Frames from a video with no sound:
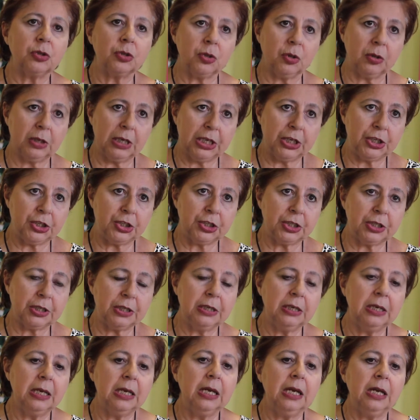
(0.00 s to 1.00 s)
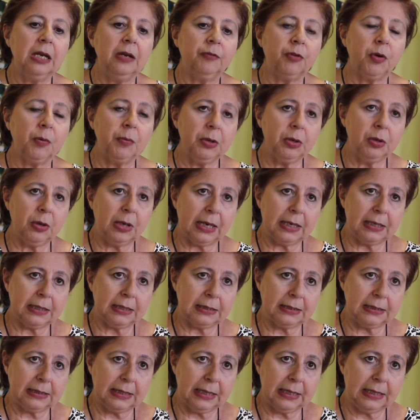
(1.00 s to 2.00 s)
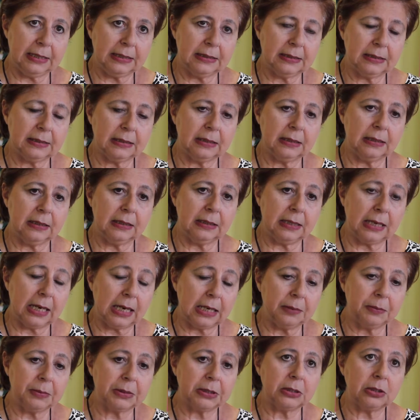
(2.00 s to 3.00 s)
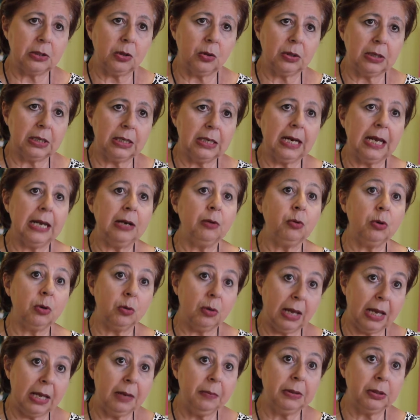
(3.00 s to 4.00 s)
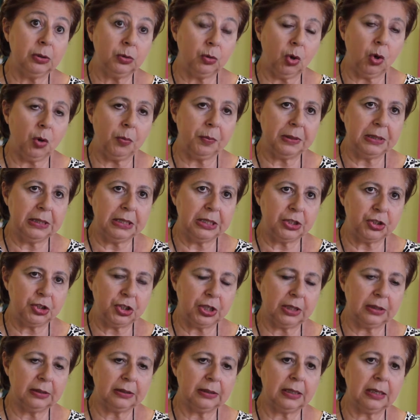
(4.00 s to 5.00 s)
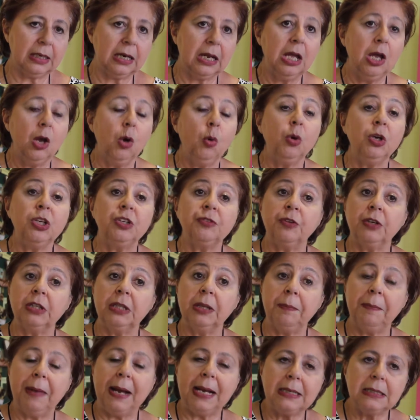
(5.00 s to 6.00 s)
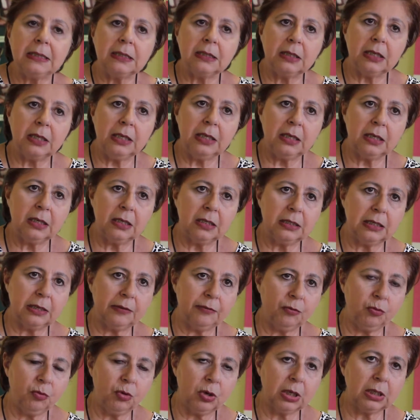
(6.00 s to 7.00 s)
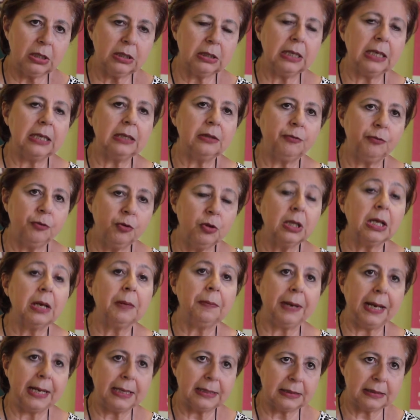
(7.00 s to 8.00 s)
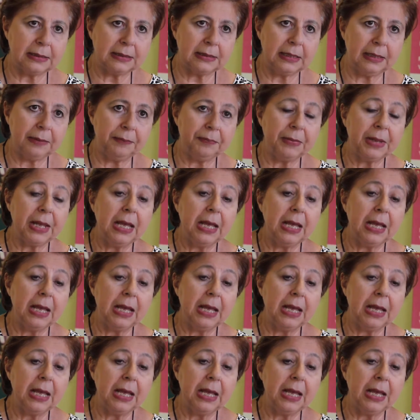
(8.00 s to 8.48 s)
donation from a United States anonymous donor, and we were able to open this shelter, which for the past 3 years have worked at full capacity.